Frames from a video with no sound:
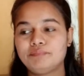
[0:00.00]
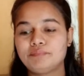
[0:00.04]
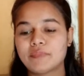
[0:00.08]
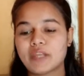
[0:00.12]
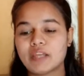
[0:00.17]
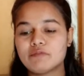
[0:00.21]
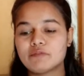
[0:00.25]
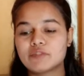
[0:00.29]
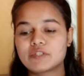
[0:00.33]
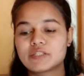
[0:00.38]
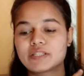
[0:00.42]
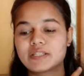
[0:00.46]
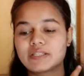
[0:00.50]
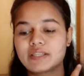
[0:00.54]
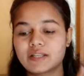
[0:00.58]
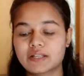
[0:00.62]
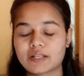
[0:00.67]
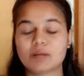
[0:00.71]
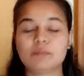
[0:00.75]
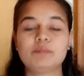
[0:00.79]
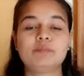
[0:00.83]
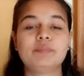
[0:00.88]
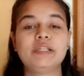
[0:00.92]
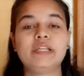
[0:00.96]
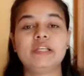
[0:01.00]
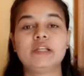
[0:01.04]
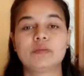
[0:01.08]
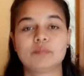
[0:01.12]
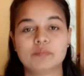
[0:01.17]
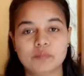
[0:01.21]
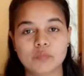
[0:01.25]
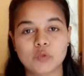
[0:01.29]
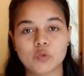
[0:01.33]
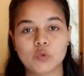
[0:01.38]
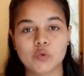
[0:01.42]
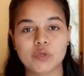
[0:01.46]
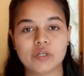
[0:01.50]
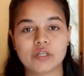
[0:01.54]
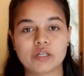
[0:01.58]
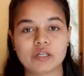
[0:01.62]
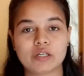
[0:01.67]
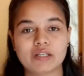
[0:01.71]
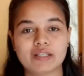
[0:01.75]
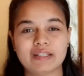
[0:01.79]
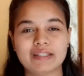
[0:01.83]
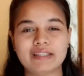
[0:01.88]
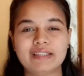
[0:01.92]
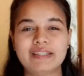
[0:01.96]
I would say the complete mood.
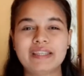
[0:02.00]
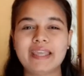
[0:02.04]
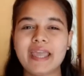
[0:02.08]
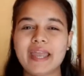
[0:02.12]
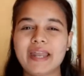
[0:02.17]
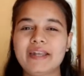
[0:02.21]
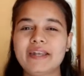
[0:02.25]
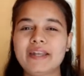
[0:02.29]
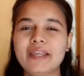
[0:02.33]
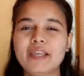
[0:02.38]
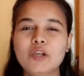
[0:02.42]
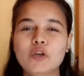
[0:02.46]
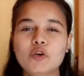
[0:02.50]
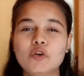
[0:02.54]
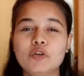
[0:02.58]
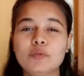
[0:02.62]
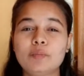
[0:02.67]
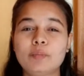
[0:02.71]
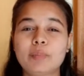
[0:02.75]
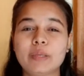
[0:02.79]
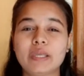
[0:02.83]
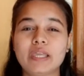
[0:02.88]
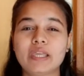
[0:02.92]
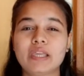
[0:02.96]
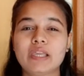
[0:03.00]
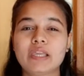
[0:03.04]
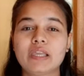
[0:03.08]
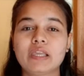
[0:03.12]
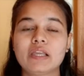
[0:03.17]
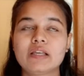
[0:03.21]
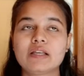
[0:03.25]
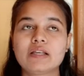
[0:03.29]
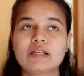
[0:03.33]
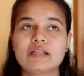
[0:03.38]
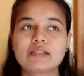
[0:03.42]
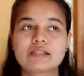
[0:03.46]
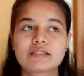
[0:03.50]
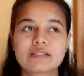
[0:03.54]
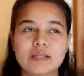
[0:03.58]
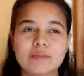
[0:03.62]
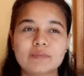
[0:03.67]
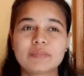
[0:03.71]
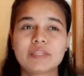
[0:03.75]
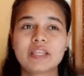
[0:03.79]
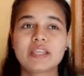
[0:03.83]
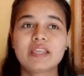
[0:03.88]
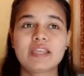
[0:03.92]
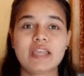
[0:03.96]
The ending could be
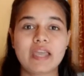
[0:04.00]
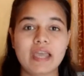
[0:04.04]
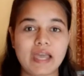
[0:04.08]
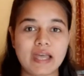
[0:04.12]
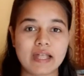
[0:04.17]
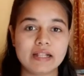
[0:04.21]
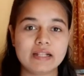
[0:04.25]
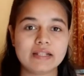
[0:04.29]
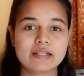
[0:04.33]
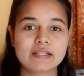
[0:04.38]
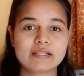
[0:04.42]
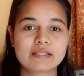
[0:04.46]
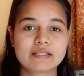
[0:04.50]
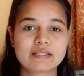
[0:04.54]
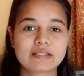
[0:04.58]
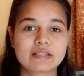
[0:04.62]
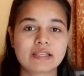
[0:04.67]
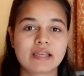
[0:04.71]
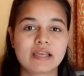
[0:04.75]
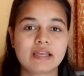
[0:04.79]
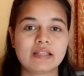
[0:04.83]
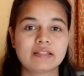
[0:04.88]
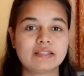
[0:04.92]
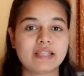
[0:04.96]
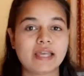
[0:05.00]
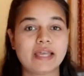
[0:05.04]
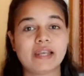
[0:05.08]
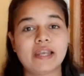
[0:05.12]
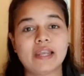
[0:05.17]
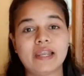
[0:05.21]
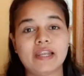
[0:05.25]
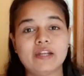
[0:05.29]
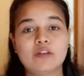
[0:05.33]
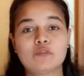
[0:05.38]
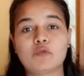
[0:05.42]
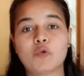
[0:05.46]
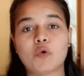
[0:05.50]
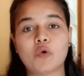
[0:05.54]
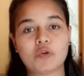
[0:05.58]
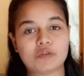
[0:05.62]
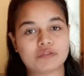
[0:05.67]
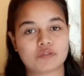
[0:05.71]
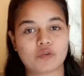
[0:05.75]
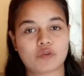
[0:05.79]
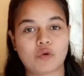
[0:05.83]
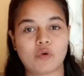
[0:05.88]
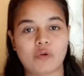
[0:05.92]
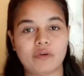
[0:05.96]
something else than it
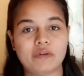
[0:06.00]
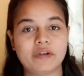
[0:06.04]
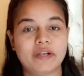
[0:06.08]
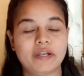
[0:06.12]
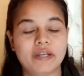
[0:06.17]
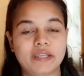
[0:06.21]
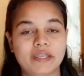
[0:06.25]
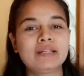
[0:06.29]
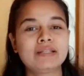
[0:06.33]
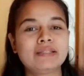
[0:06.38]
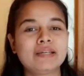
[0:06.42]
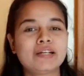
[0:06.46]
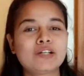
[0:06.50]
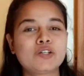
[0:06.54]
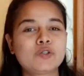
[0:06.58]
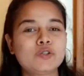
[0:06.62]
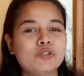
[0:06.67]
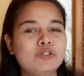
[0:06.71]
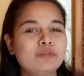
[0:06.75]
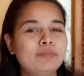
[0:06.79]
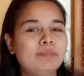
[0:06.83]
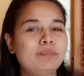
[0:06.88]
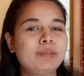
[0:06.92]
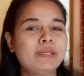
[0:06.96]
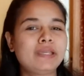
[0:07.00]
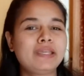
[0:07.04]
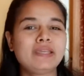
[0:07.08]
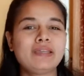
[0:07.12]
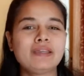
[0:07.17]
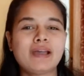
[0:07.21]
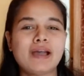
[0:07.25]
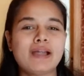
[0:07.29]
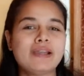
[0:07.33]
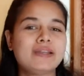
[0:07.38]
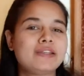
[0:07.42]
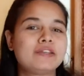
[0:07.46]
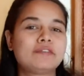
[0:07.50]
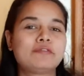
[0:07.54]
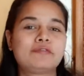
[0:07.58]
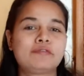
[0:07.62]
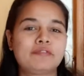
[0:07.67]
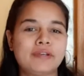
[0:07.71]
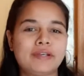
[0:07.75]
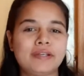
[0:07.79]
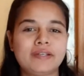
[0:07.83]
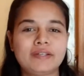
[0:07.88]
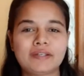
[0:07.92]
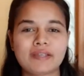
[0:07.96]
was already, but there could be a
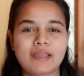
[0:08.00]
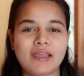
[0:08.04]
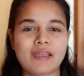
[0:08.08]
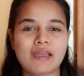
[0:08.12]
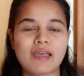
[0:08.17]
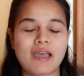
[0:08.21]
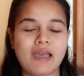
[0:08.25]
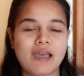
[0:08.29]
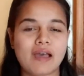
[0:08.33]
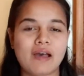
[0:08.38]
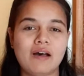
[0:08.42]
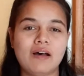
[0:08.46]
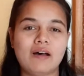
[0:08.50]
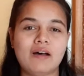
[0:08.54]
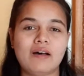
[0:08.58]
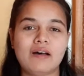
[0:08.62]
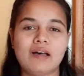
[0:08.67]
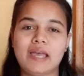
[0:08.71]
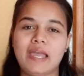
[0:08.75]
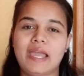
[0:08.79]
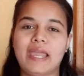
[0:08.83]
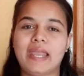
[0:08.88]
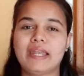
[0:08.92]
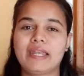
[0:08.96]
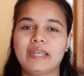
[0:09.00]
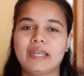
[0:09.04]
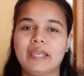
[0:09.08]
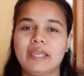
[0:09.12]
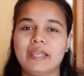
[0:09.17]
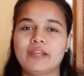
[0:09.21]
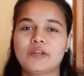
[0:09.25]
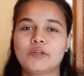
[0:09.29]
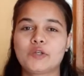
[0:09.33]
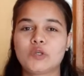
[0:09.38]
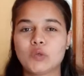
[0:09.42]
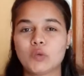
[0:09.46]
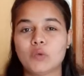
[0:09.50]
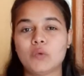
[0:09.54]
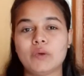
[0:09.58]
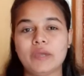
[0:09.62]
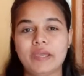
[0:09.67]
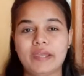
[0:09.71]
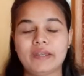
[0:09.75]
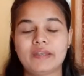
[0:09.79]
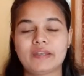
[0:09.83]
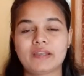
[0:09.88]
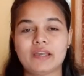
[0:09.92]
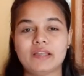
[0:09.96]
different ending to
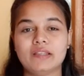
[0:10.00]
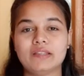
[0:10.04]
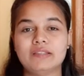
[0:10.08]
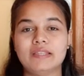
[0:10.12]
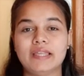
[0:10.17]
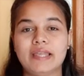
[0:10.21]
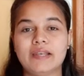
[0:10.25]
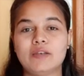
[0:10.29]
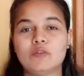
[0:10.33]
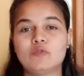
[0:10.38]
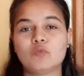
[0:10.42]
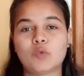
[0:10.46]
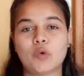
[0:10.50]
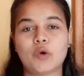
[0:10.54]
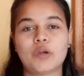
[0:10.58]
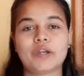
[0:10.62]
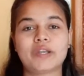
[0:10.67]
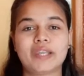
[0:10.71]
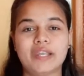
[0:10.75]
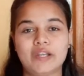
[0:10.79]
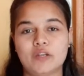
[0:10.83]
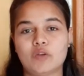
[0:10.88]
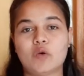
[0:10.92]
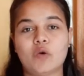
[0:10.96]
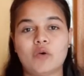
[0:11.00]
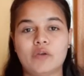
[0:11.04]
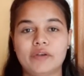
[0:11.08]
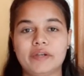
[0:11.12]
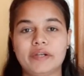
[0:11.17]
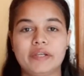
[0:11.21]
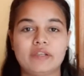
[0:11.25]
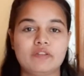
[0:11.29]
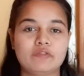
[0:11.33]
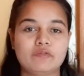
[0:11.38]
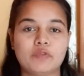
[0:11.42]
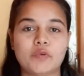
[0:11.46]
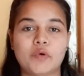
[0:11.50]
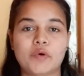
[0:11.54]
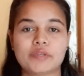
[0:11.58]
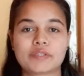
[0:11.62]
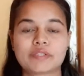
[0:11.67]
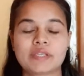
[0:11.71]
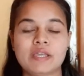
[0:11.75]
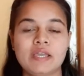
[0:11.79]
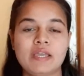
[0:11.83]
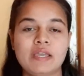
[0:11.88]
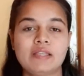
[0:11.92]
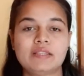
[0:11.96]
it than what it already was.
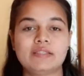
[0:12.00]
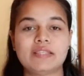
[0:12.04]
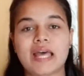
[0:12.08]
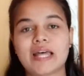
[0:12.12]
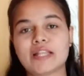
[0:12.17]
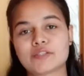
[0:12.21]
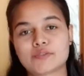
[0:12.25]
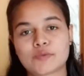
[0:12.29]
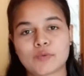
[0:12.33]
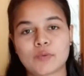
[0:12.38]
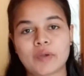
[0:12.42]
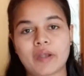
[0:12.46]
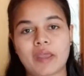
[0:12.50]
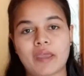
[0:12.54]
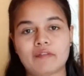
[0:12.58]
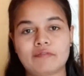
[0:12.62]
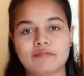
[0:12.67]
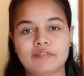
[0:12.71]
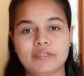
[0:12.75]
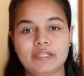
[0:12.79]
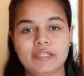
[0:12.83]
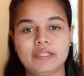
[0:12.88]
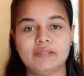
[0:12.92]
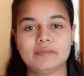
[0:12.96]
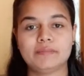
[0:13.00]
That's what I feel.